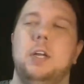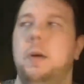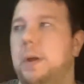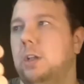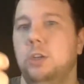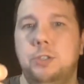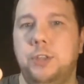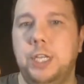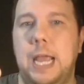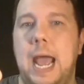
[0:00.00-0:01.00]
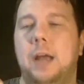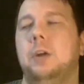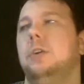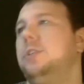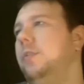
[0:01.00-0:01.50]
come in close to the
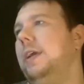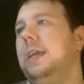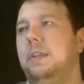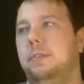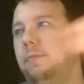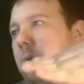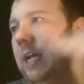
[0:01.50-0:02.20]
dagger, so they can